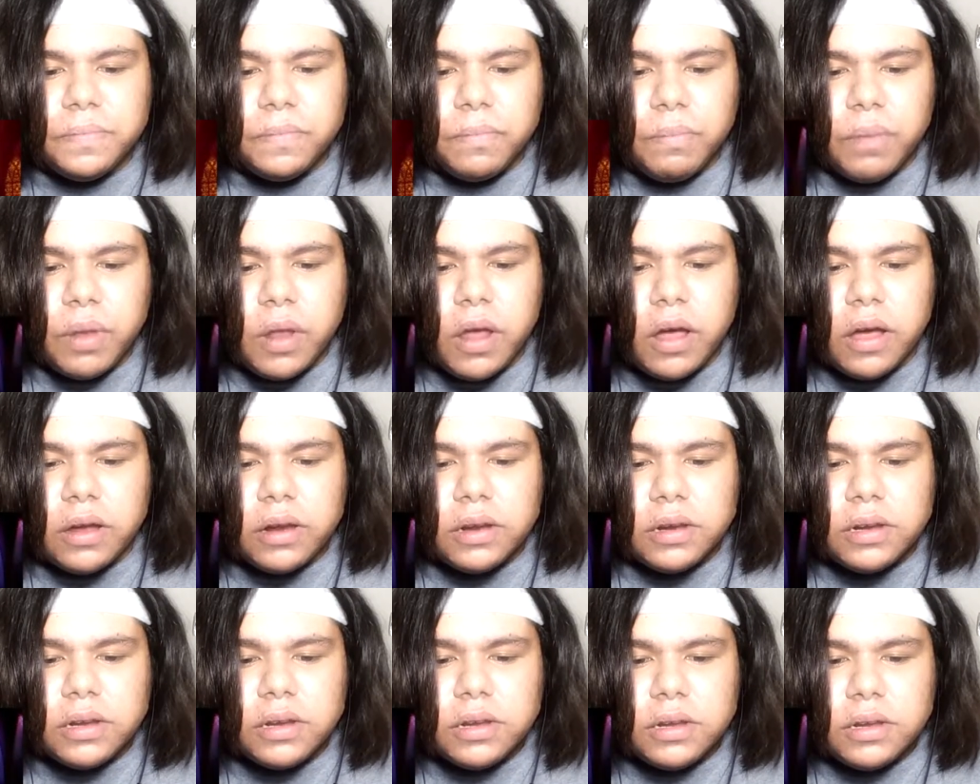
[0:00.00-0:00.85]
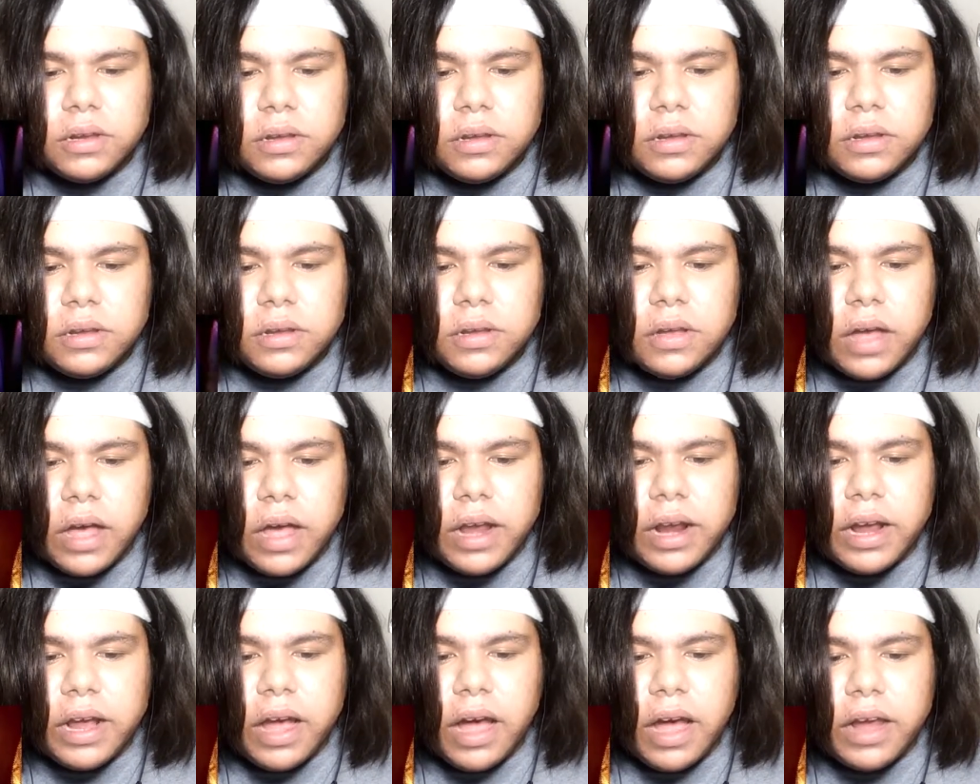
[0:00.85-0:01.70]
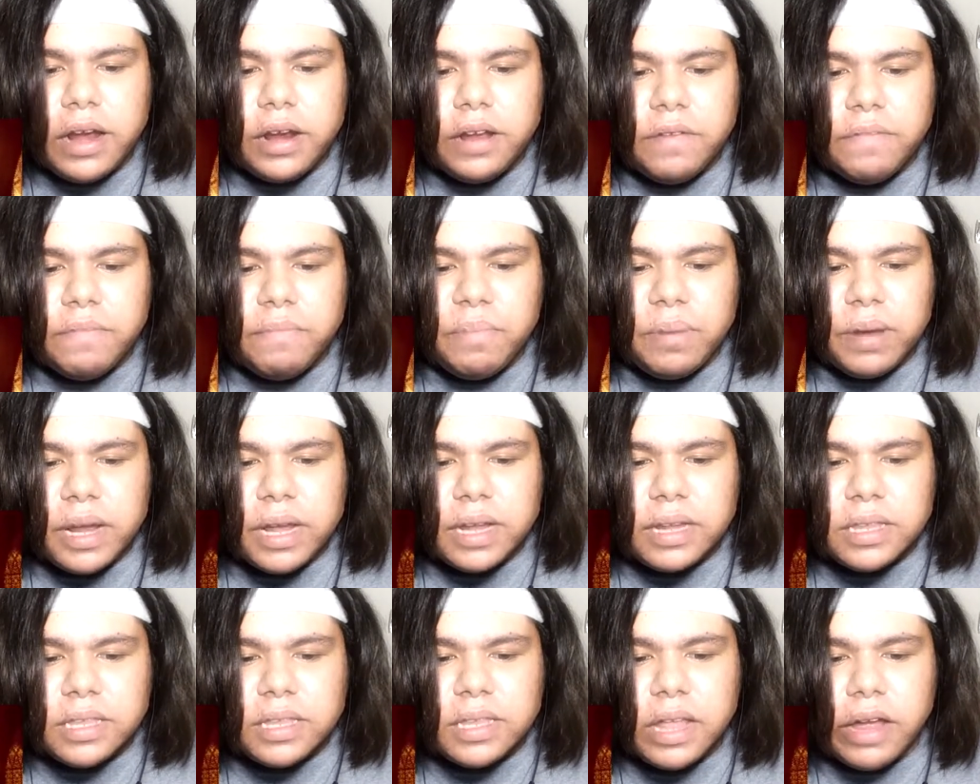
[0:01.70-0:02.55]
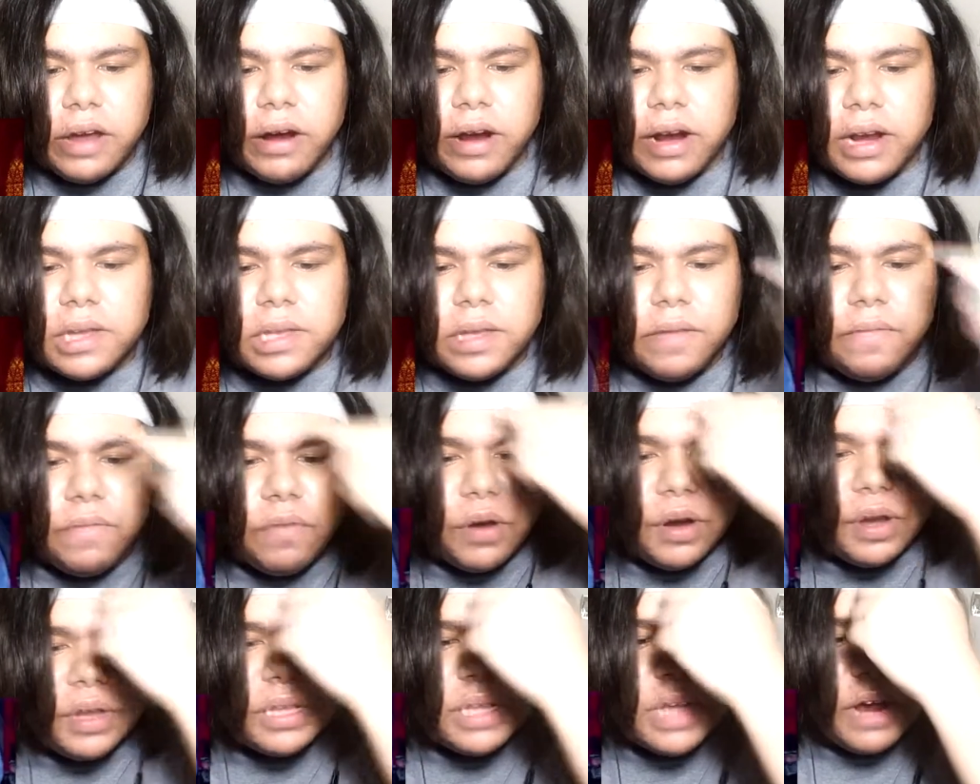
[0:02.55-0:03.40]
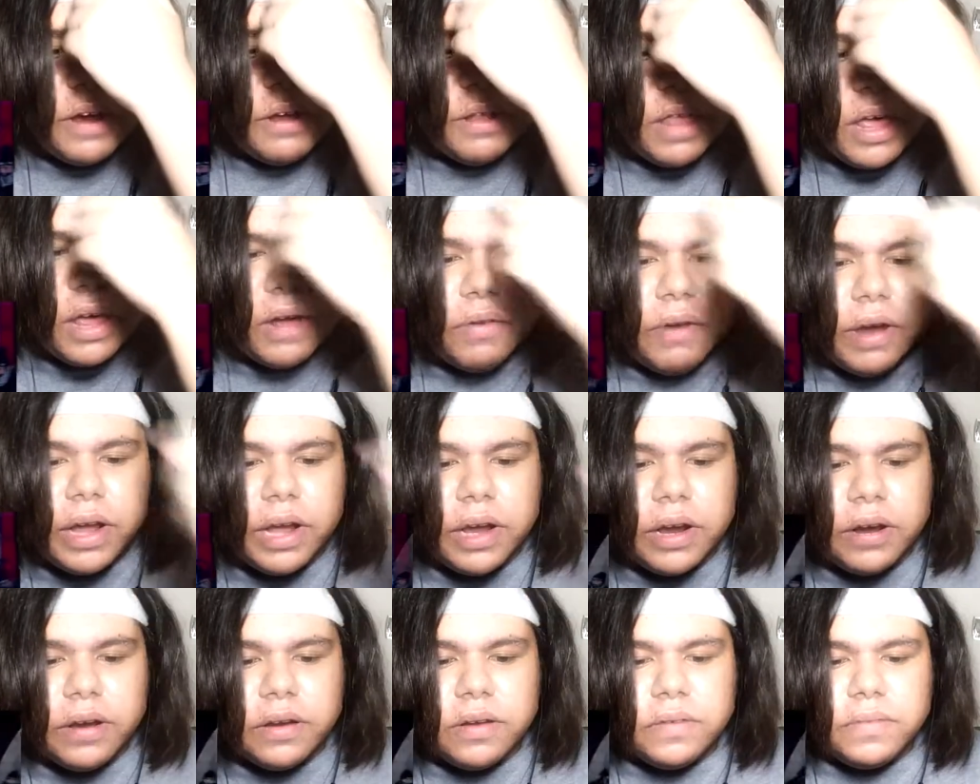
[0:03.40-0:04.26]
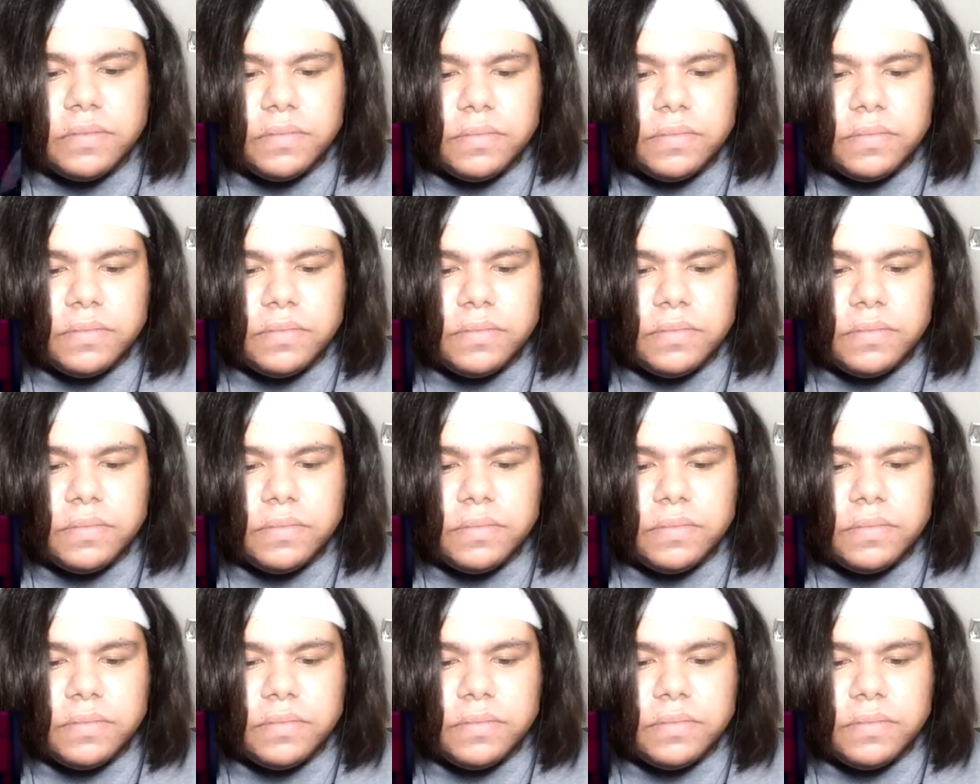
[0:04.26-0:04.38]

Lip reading: blonde, and it kind of blends there except for his hairline right here.